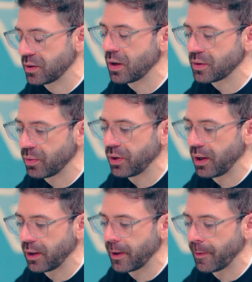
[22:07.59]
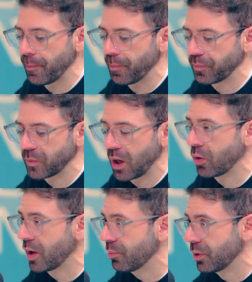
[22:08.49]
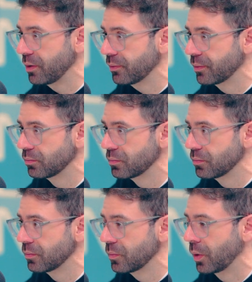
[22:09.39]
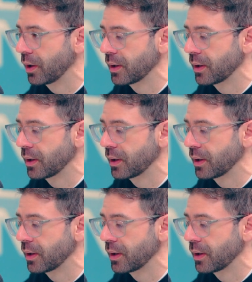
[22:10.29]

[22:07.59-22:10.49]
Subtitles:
starts with a creative brief, right?